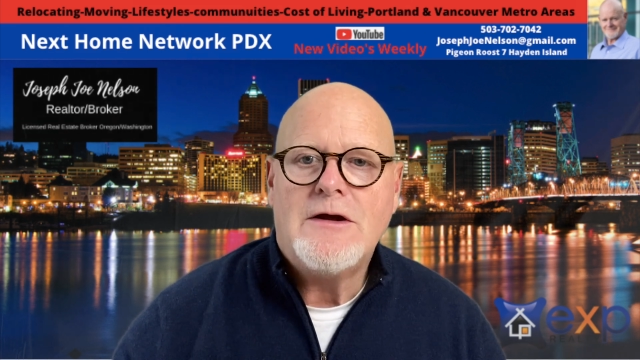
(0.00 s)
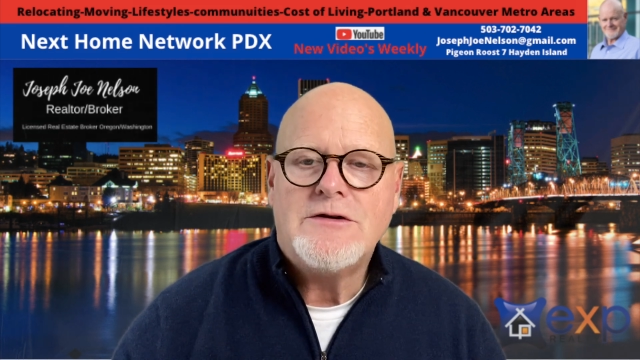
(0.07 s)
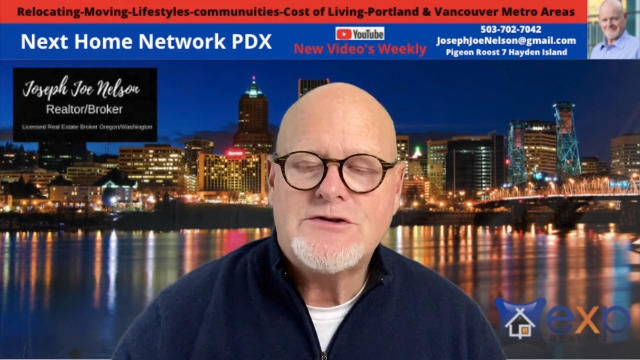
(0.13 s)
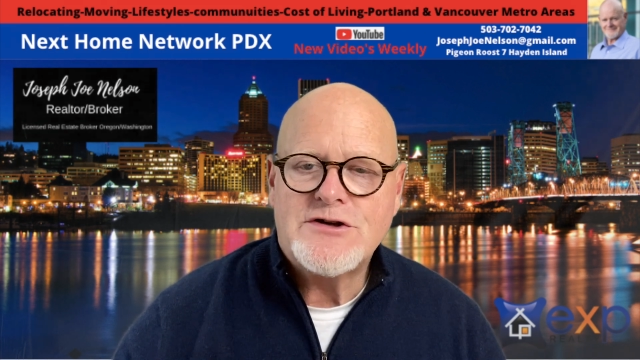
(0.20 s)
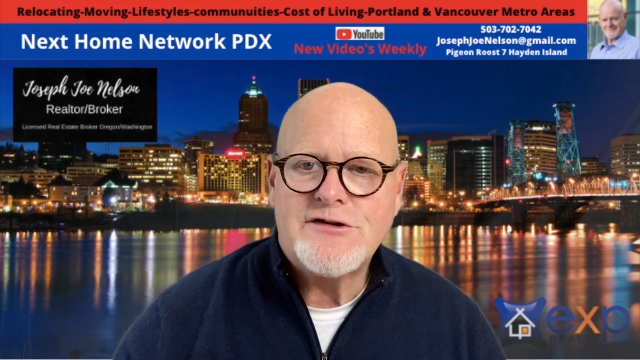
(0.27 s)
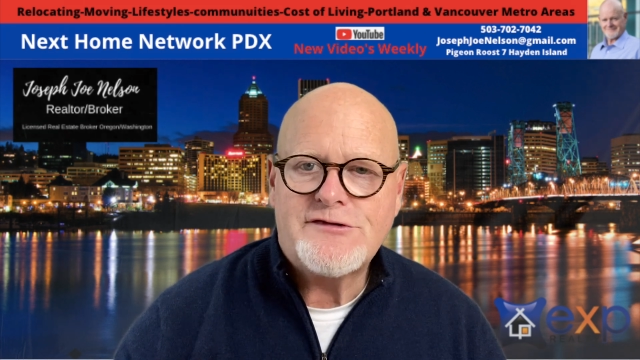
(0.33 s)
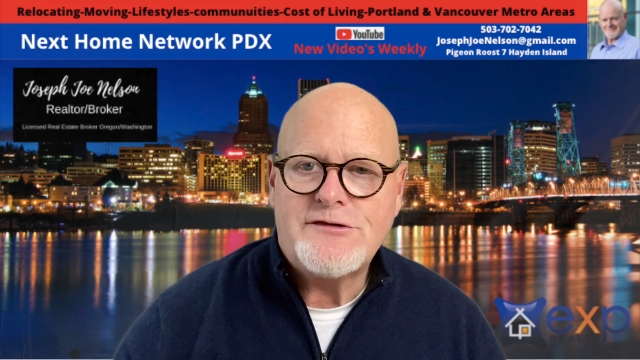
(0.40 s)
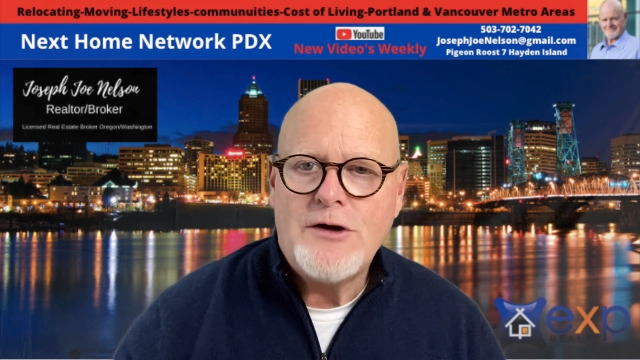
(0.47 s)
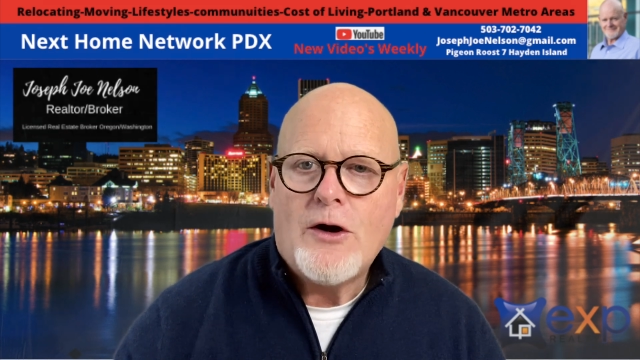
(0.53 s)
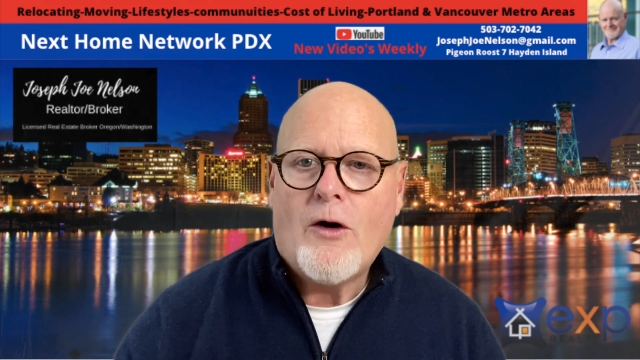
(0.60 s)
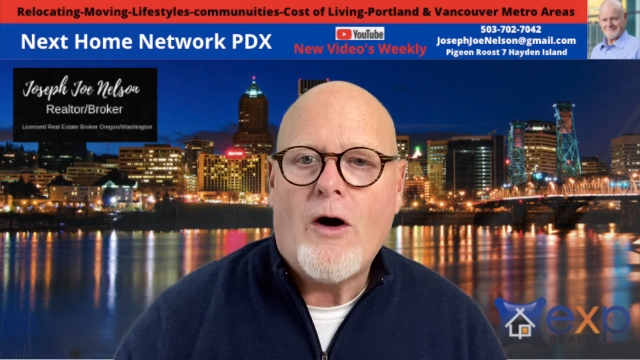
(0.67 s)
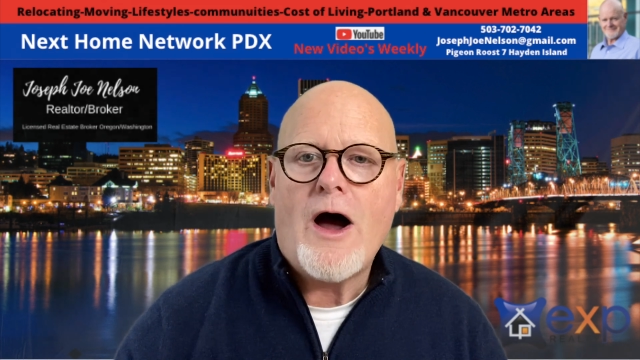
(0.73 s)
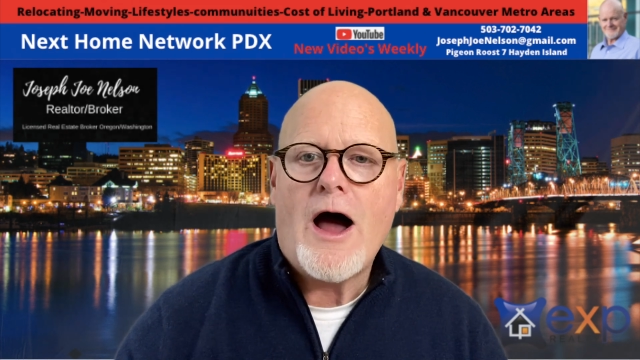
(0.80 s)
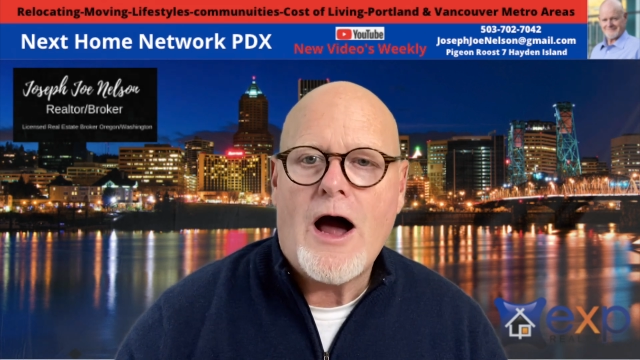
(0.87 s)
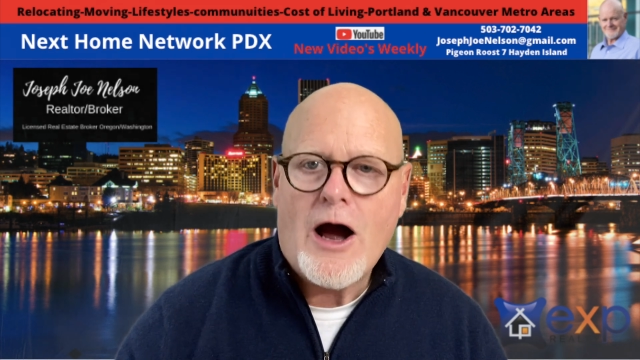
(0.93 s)
just
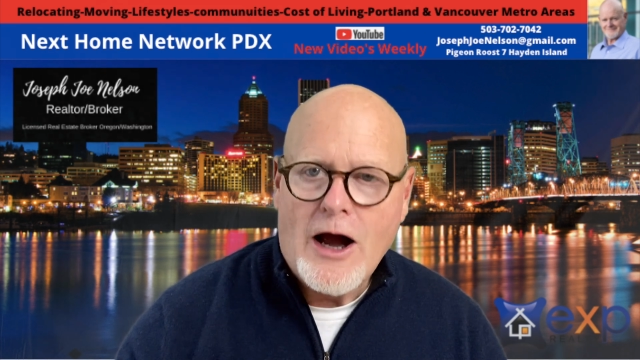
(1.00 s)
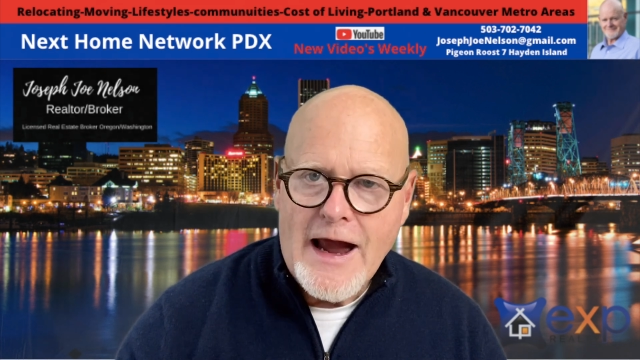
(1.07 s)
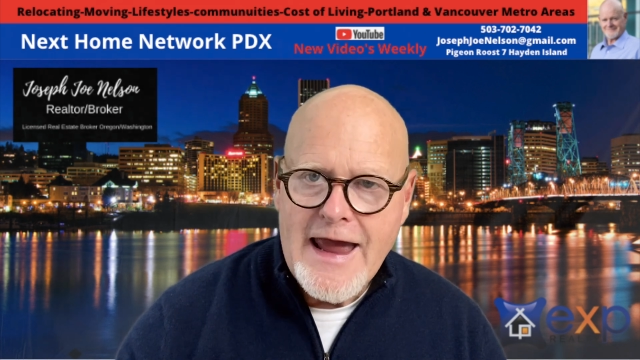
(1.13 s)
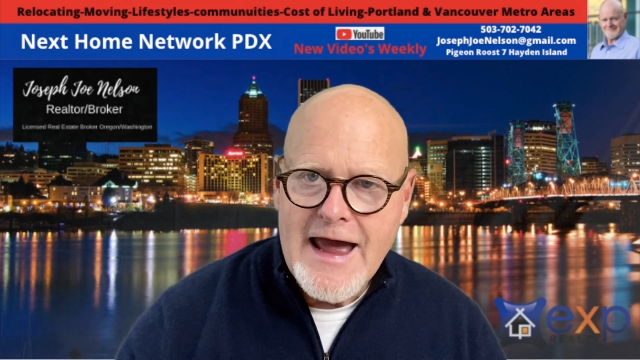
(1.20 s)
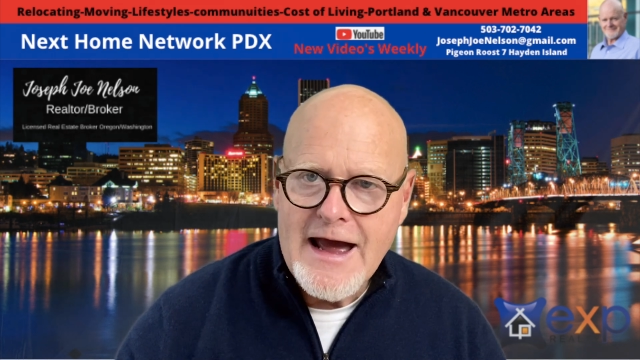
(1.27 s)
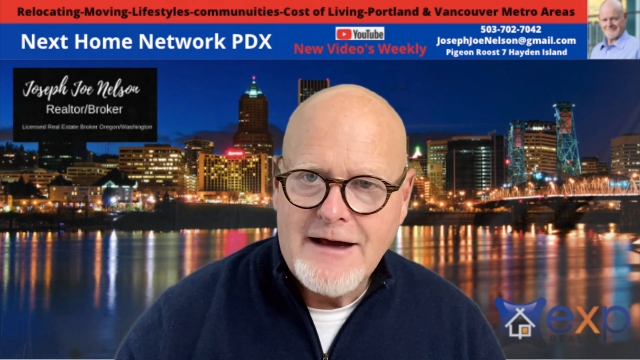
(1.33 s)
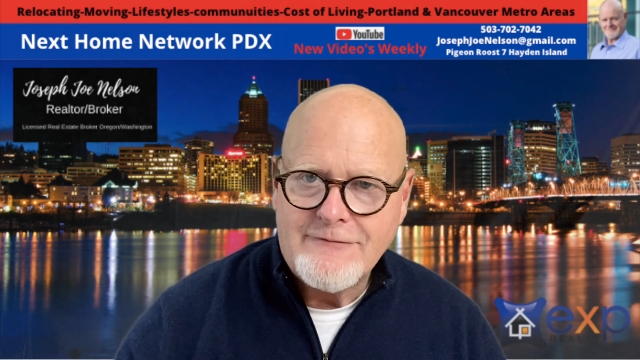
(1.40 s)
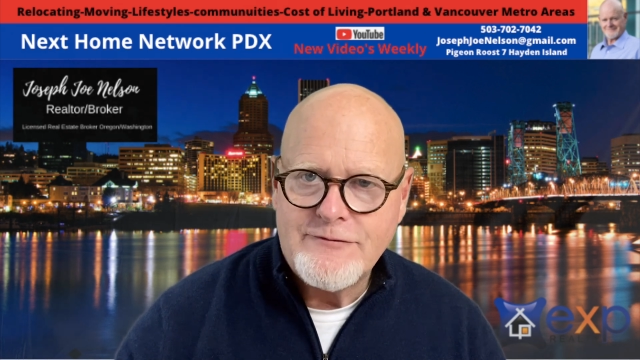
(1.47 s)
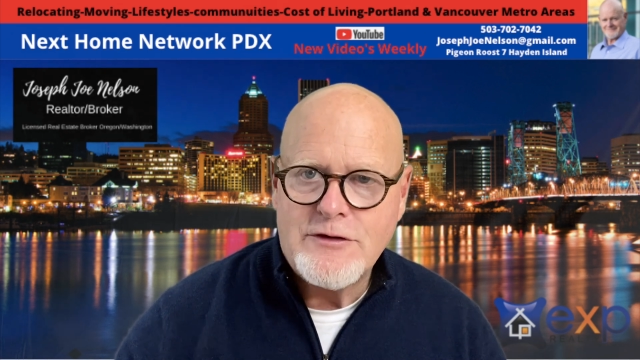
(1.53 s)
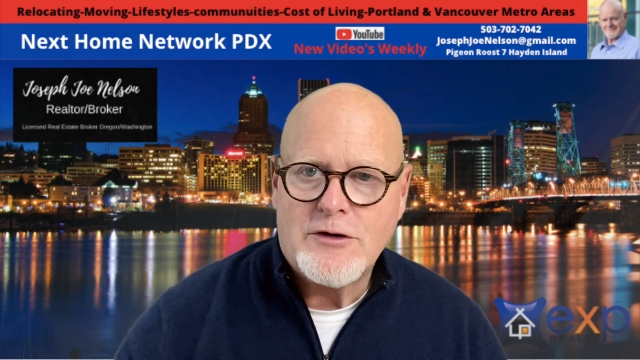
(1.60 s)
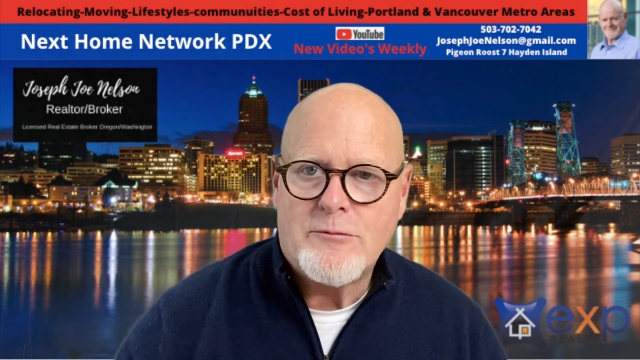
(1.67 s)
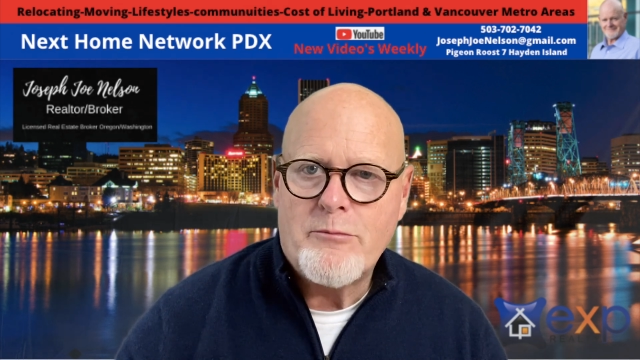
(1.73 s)
know I have your